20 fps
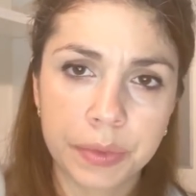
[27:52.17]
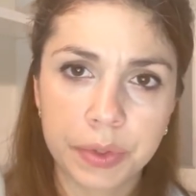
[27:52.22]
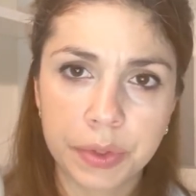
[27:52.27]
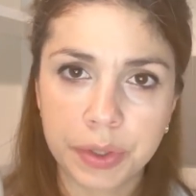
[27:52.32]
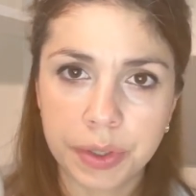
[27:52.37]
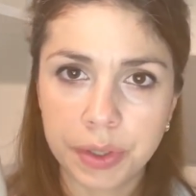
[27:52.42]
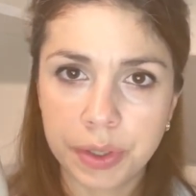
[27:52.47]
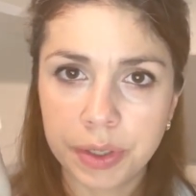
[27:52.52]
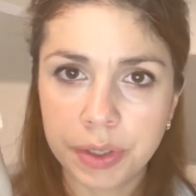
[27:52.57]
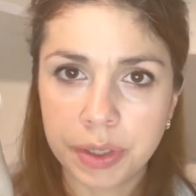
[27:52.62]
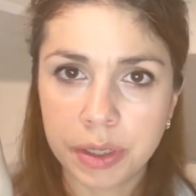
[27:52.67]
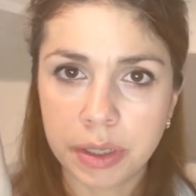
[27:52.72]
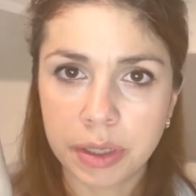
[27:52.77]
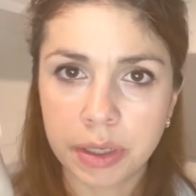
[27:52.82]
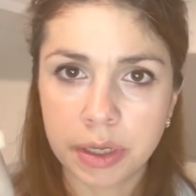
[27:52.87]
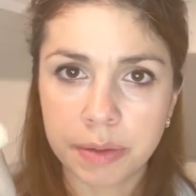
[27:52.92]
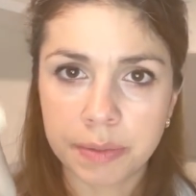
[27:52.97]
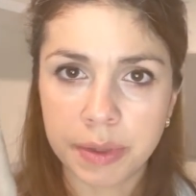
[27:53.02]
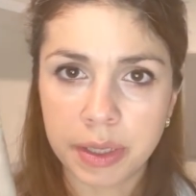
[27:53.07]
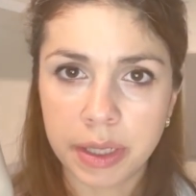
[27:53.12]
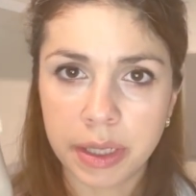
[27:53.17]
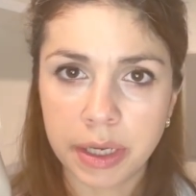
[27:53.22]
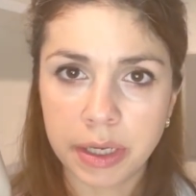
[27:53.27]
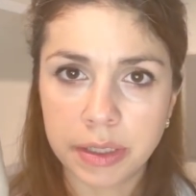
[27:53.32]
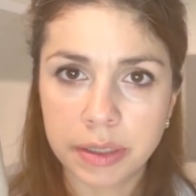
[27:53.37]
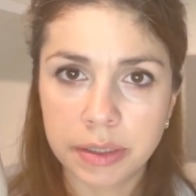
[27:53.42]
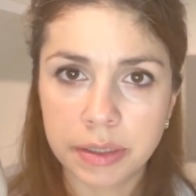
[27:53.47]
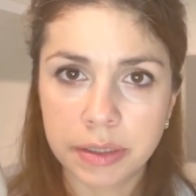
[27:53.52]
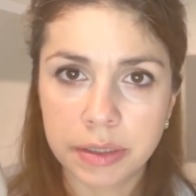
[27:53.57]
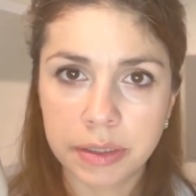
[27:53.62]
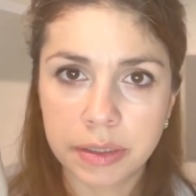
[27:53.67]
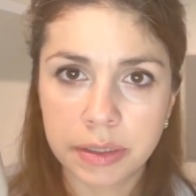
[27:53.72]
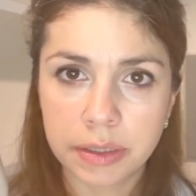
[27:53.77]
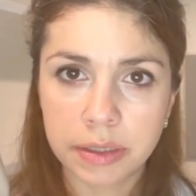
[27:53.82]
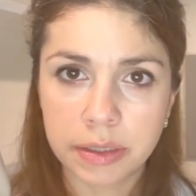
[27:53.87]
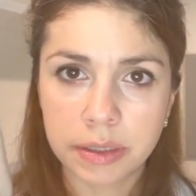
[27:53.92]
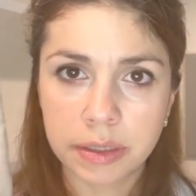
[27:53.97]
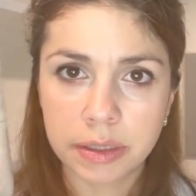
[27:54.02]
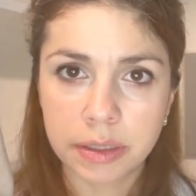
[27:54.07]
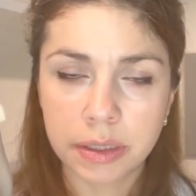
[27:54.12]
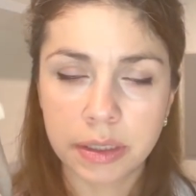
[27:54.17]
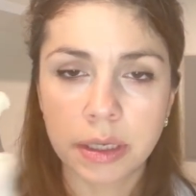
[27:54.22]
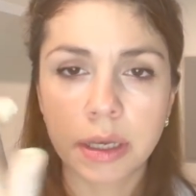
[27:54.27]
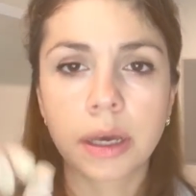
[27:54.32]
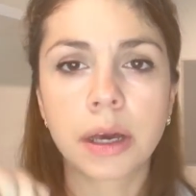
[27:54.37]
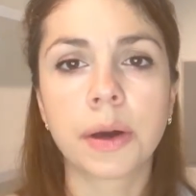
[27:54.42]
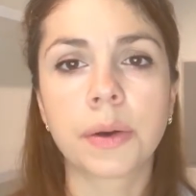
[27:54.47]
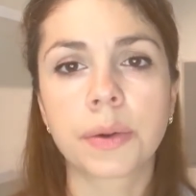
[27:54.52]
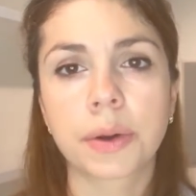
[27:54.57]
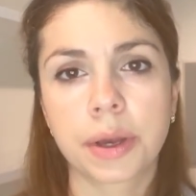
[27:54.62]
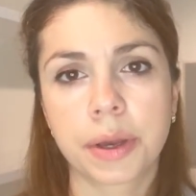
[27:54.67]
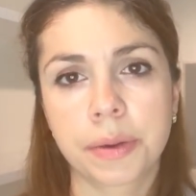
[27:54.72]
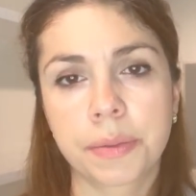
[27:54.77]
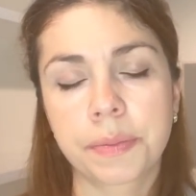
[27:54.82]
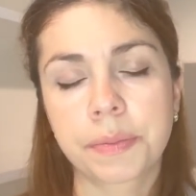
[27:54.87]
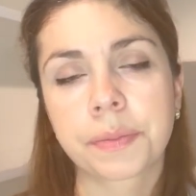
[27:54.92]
Good. Now look at my light. Okay.